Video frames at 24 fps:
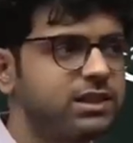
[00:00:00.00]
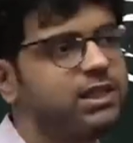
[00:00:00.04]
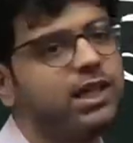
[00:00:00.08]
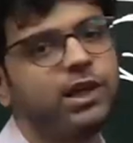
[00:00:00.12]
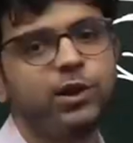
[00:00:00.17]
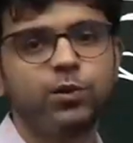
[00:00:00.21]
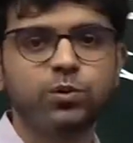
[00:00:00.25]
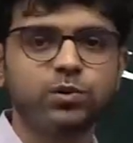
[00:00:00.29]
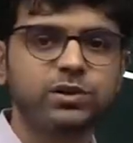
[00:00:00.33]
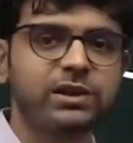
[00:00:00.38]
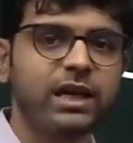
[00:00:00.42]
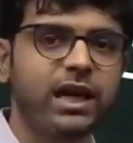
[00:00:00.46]
See,
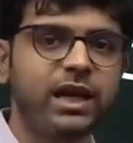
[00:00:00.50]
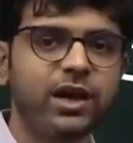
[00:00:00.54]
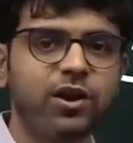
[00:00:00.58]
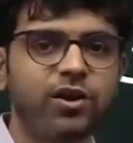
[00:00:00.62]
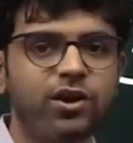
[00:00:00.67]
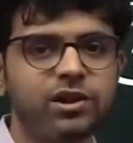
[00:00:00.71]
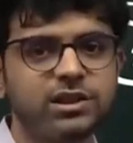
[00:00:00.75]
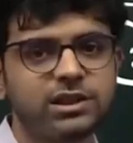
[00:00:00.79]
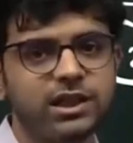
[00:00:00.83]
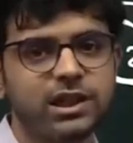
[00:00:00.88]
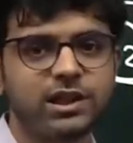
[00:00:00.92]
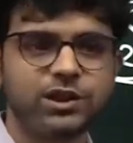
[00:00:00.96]
you sell
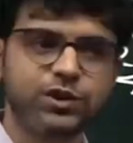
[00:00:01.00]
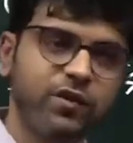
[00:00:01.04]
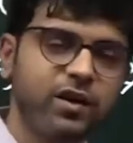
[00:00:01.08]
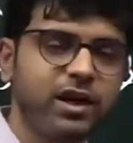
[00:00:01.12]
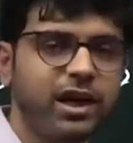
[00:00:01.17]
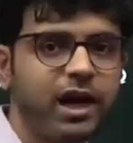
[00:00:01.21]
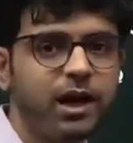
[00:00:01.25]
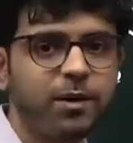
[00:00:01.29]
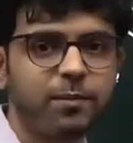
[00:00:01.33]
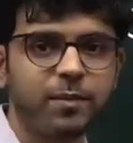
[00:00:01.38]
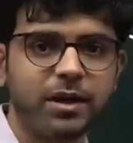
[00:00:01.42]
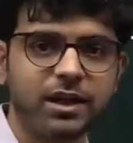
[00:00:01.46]
your shares, you will
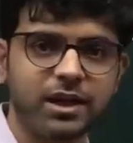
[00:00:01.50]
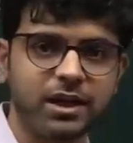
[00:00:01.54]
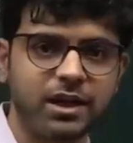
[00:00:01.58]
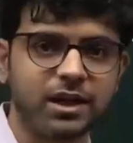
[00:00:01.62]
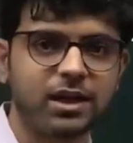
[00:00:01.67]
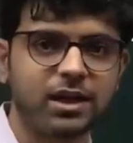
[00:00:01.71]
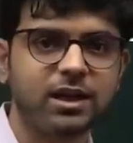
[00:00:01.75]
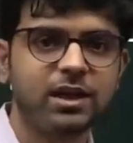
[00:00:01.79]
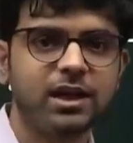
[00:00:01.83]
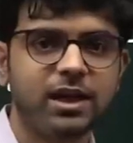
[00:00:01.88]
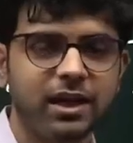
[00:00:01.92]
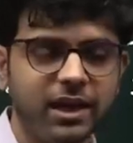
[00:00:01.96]
get money,
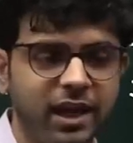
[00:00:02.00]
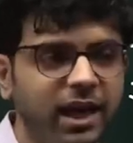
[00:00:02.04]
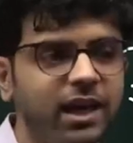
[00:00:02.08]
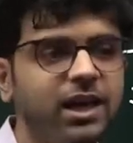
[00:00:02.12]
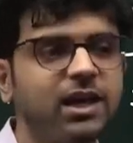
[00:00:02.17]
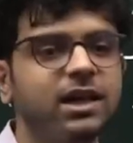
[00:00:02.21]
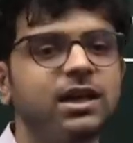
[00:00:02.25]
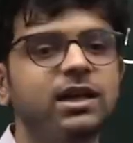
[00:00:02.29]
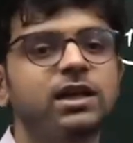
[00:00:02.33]
right?